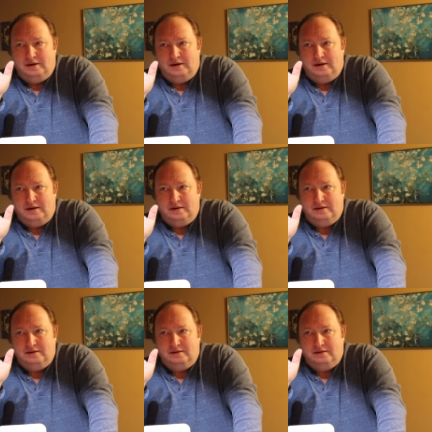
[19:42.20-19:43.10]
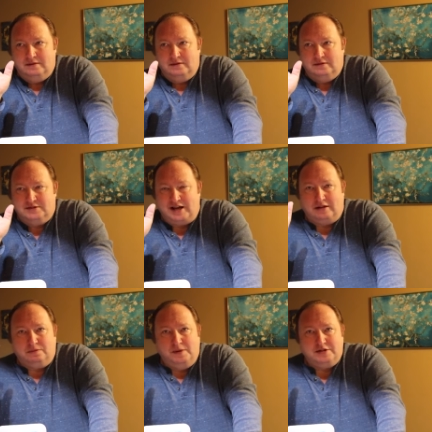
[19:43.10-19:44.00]
uh,
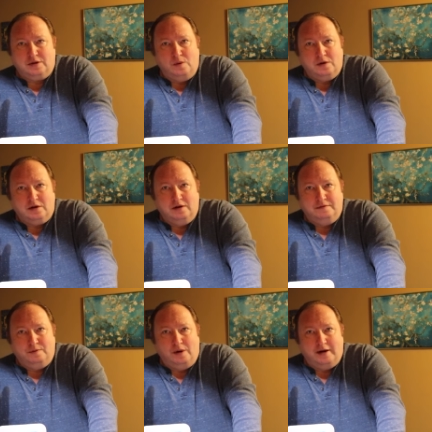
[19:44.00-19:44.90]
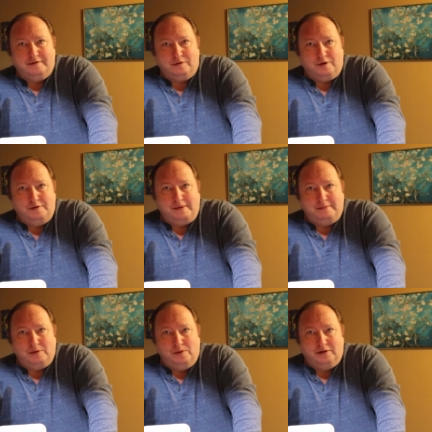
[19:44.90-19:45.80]
southwest corner of whatever room
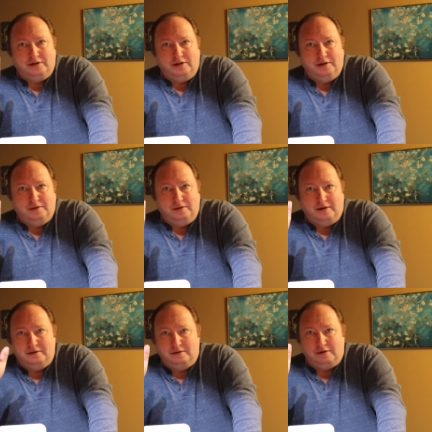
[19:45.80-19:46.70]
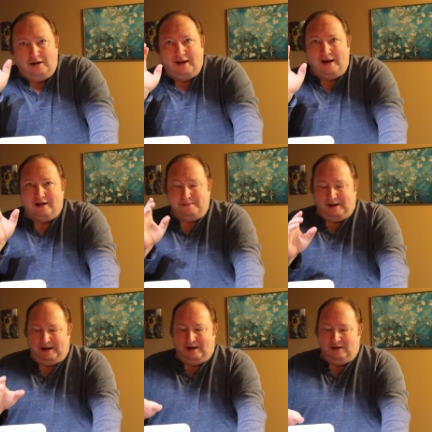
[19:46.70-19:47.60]
I'm going to do and the layout of
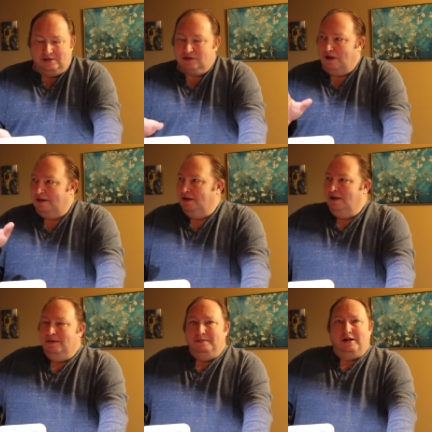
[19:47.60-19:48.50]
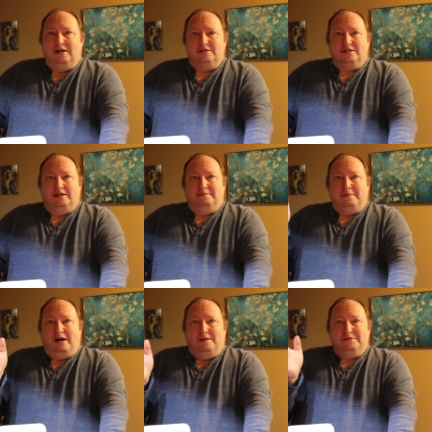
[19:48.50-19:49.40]
my house. So I, because it
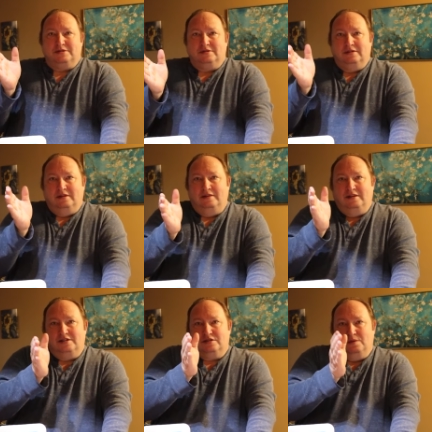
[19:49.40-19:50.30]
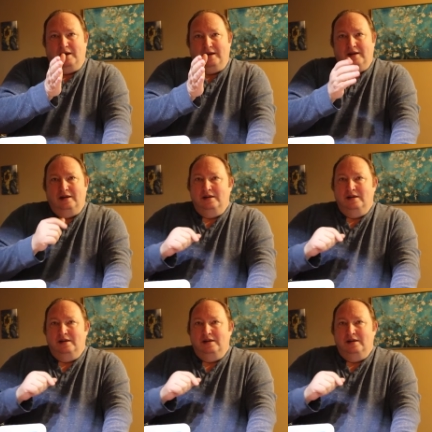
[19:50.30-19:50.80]
mops this way.